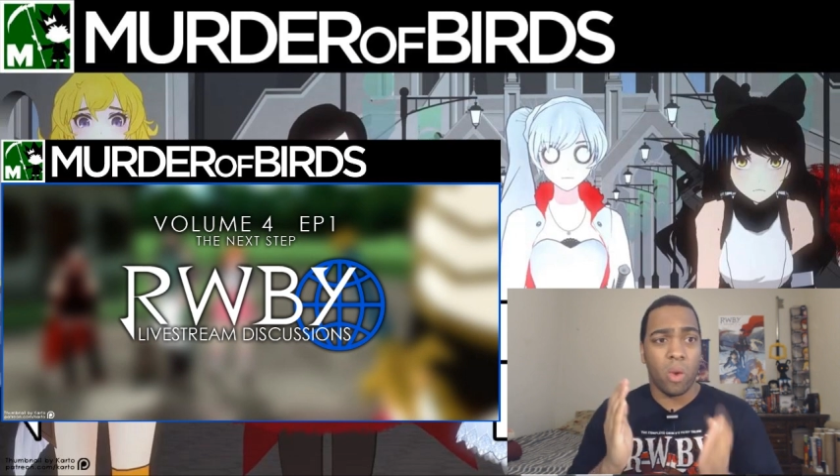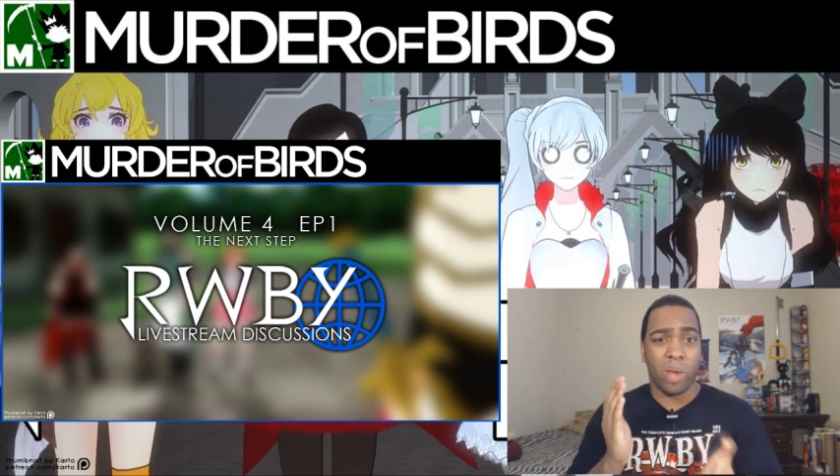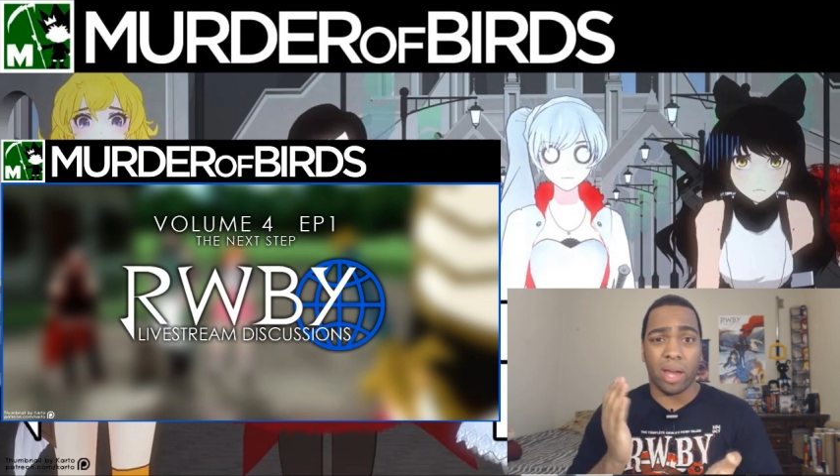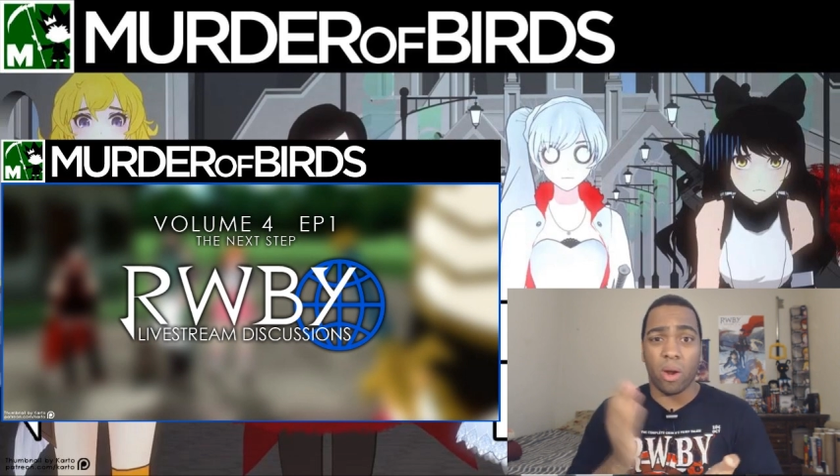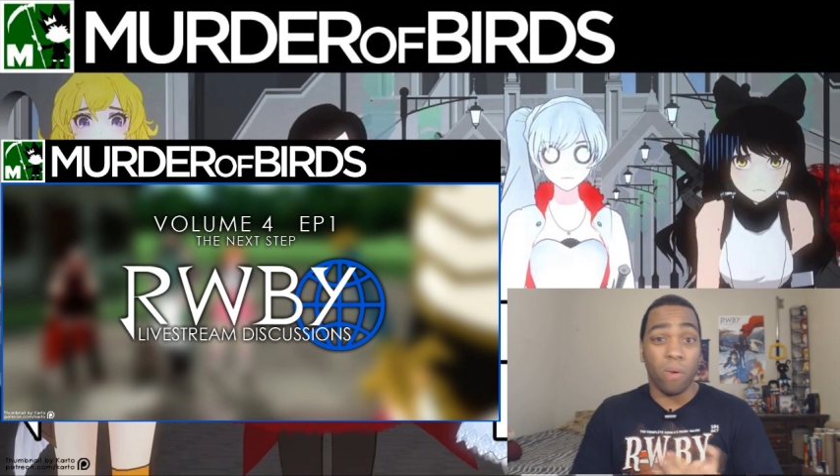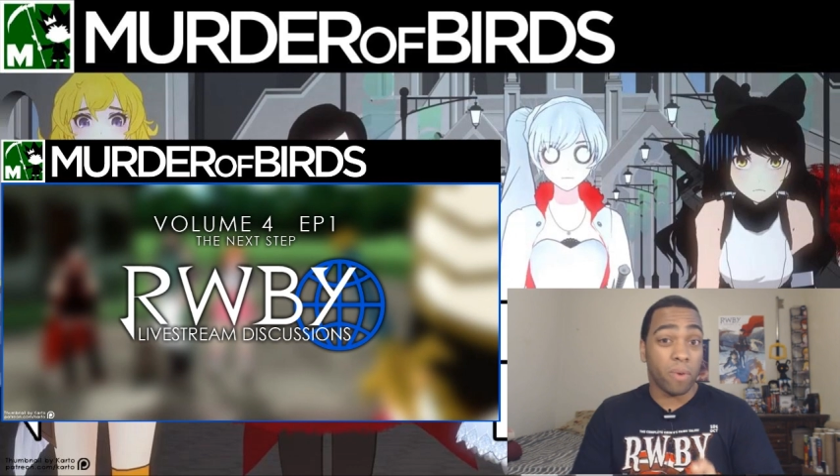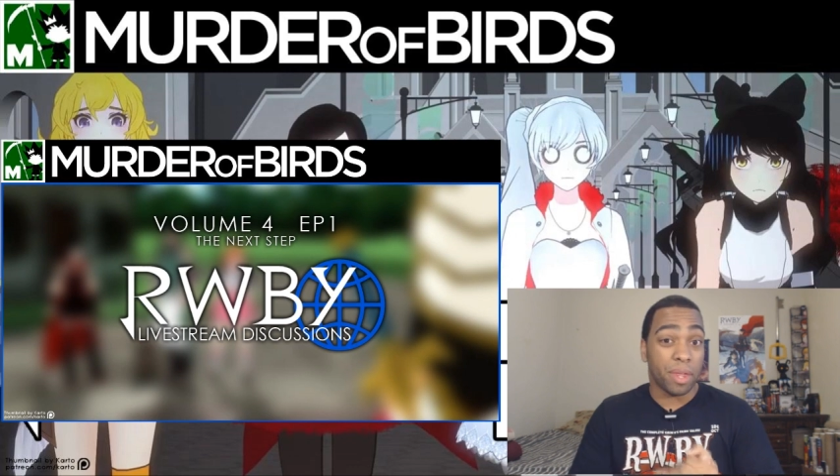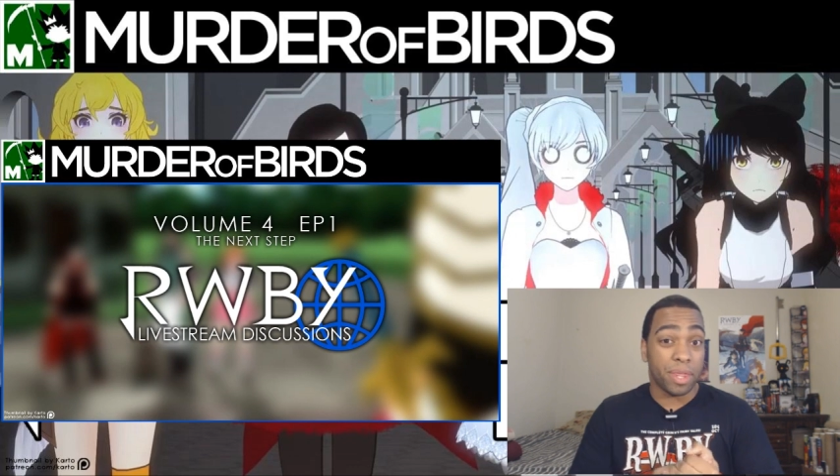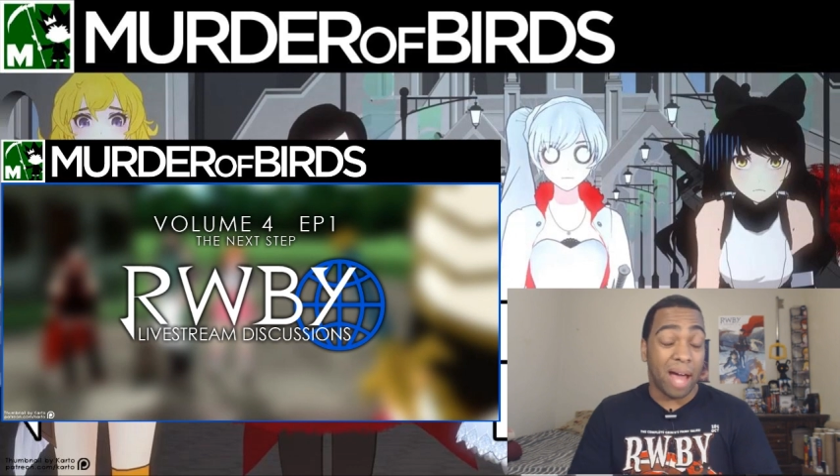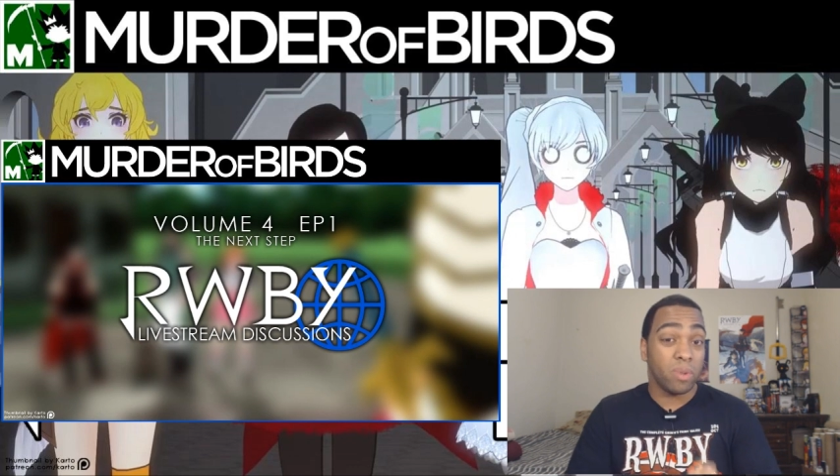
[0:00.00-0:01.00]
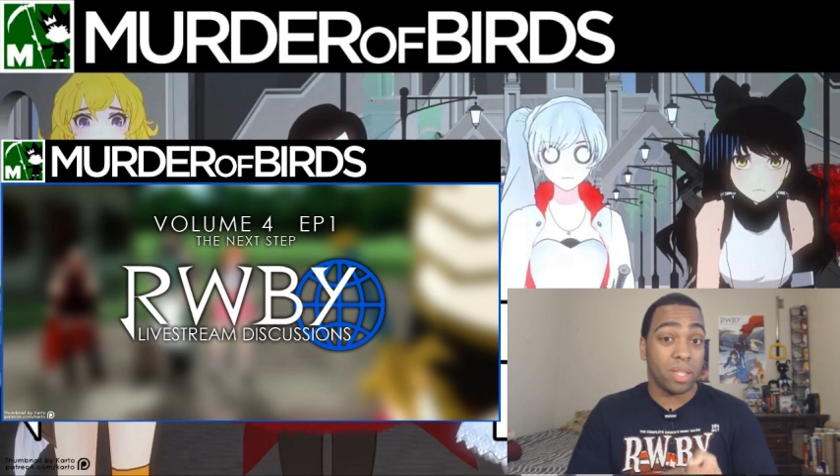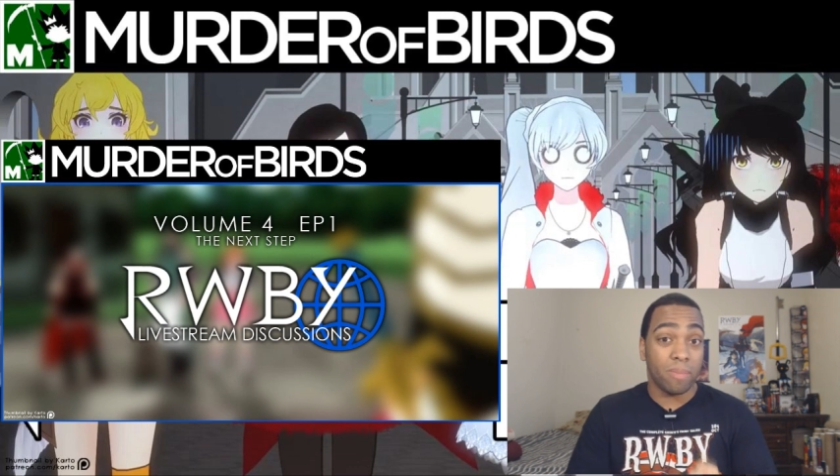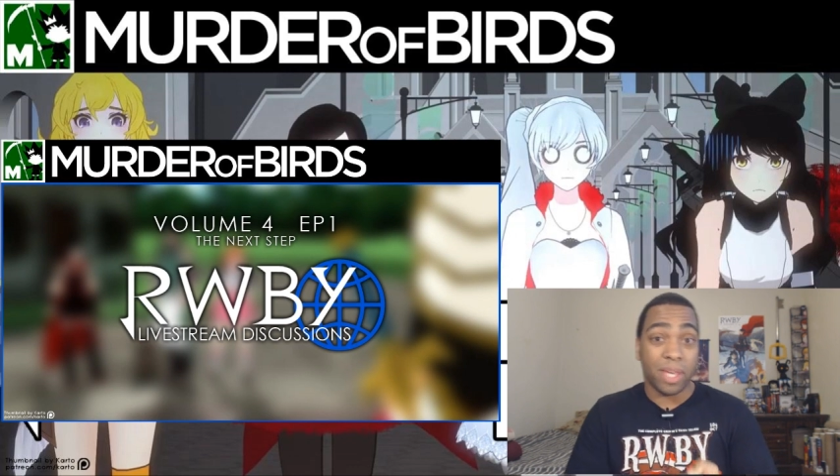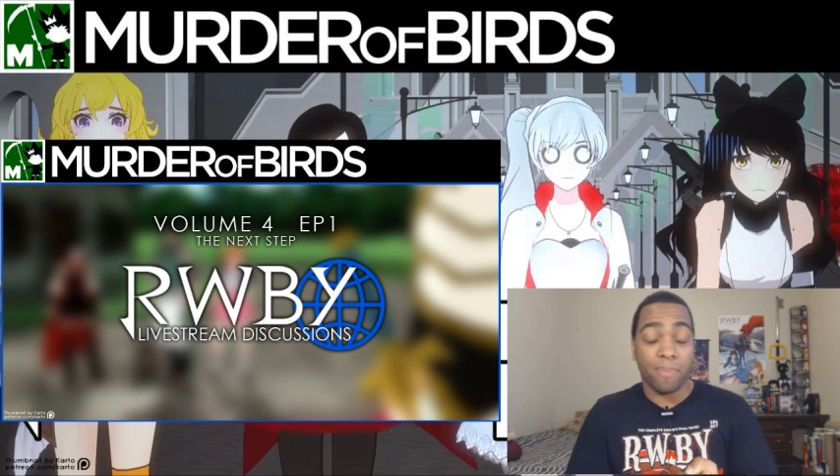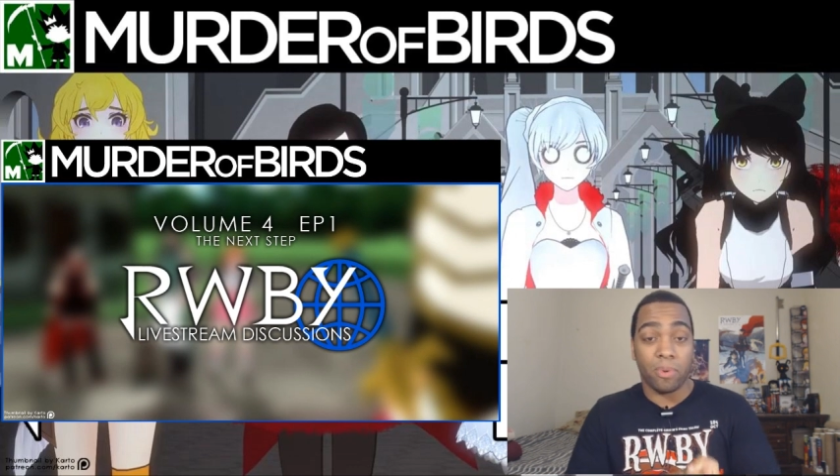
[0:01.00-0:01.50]
We had over
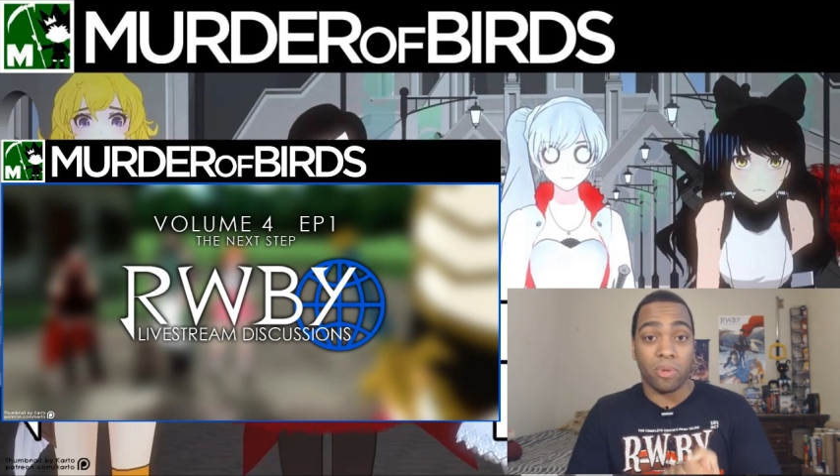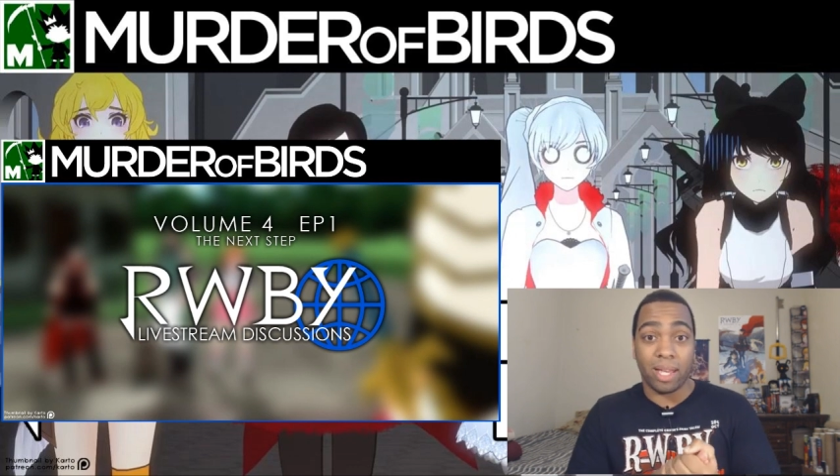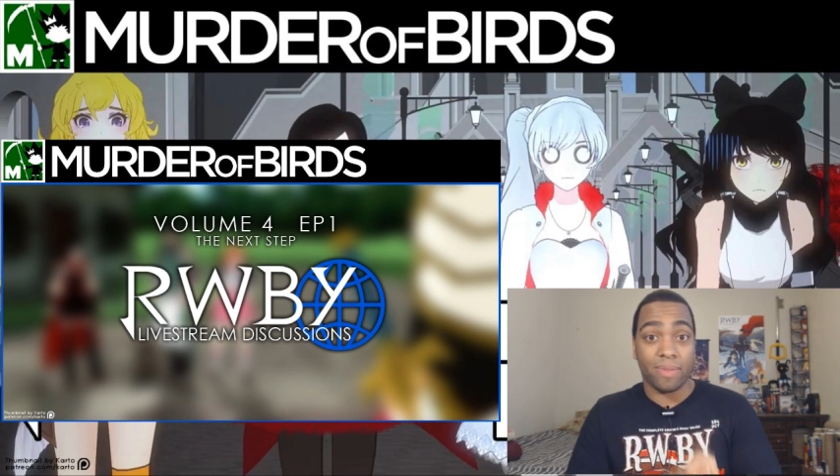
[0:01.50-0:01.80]
1,000 people